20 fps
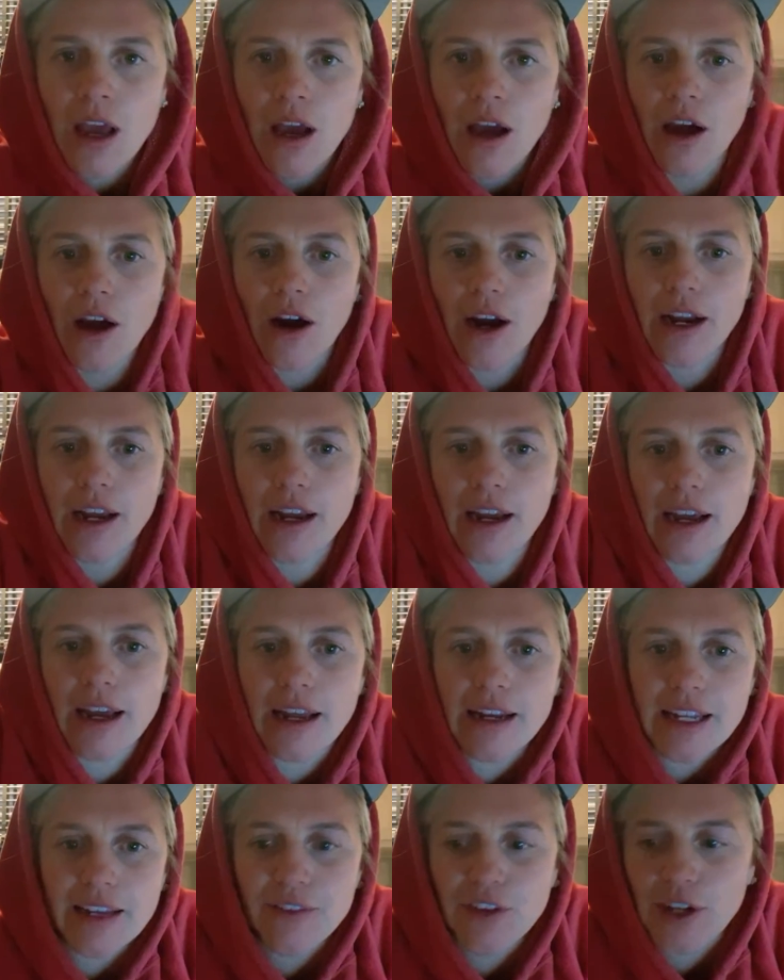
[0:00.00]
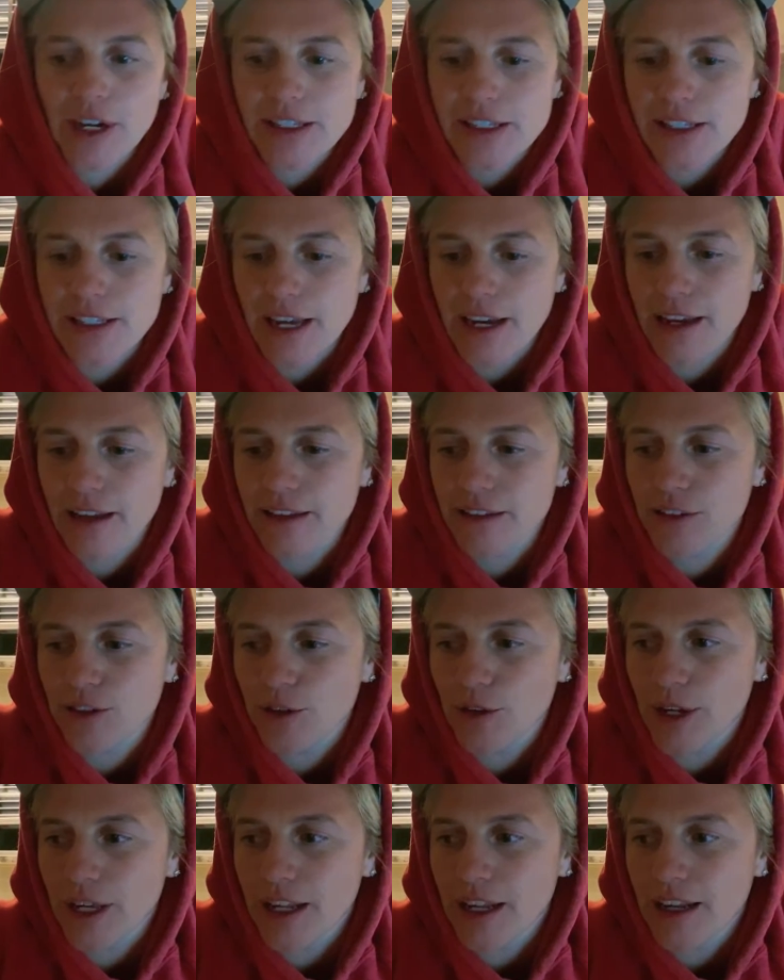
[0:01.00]
All right, again, giving you guys a second
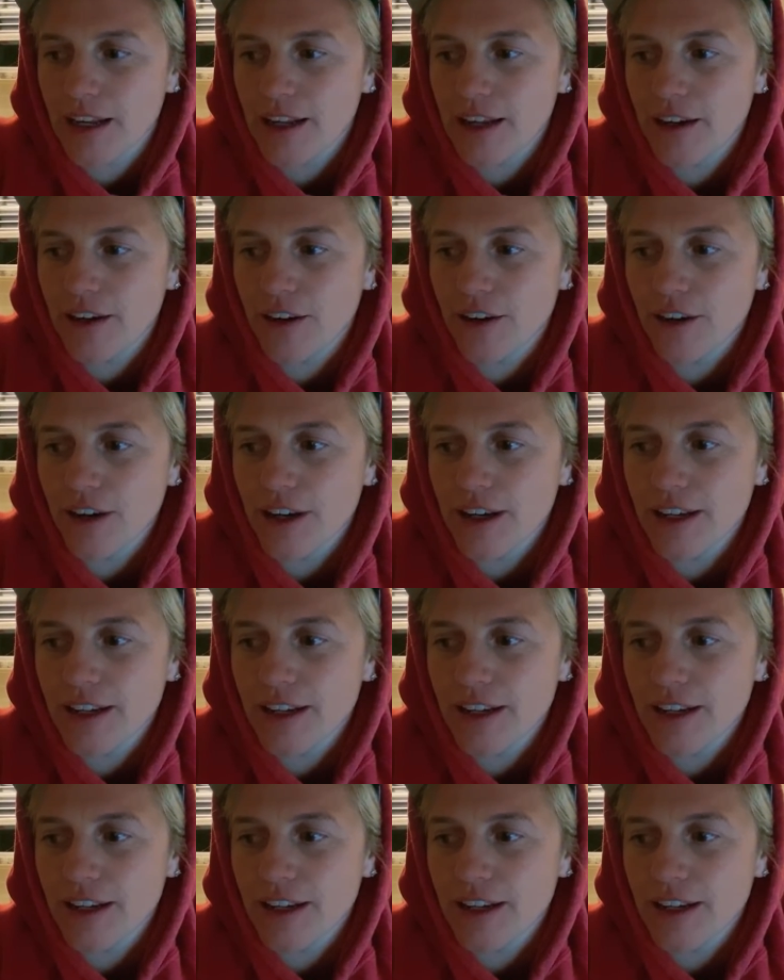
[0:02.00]
to get in here.